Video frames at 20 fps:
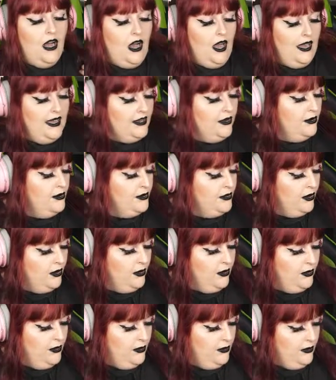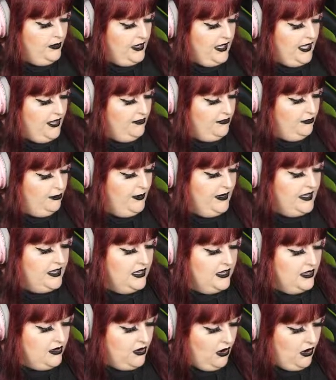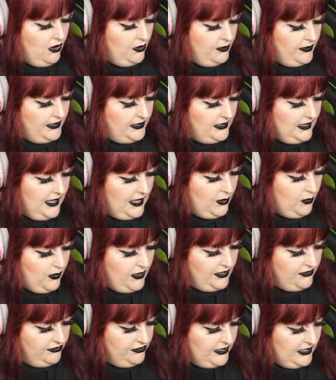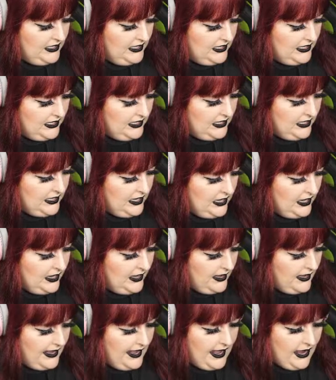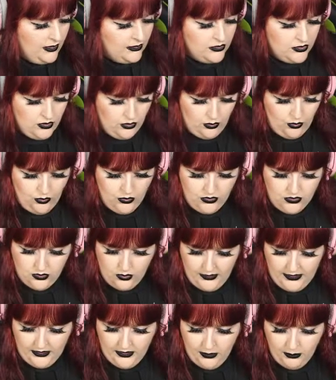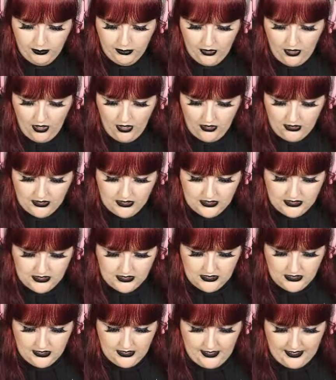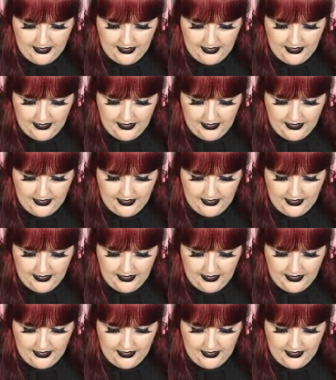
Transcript: I don't know if we can go with like one of the outdoor toilet blocks. Like, I